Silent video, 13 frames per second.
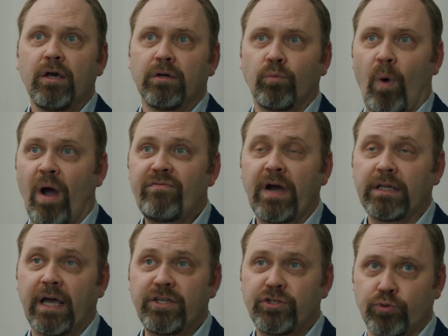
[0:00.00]
Wi-Fi
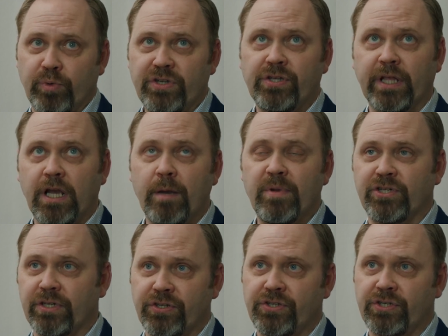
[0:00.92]
Alliance recently
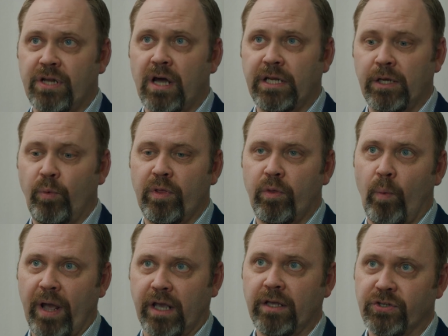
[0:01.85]
commissioned a study with
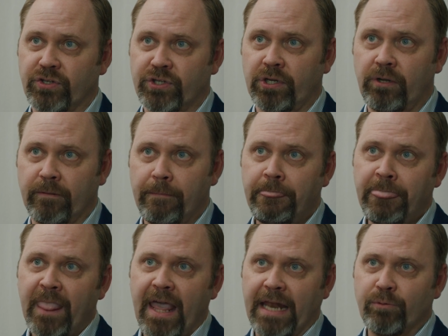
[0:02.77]
WIC Consult,
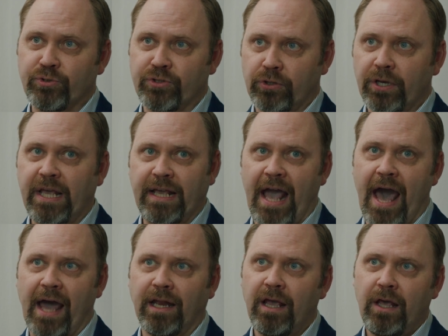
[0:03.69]
and it was looking
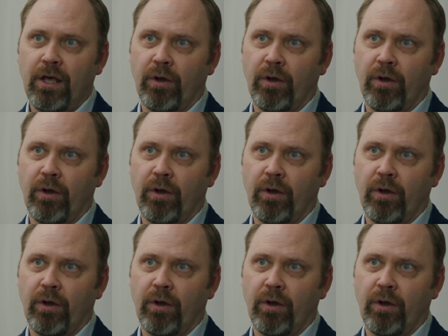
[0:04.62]
at,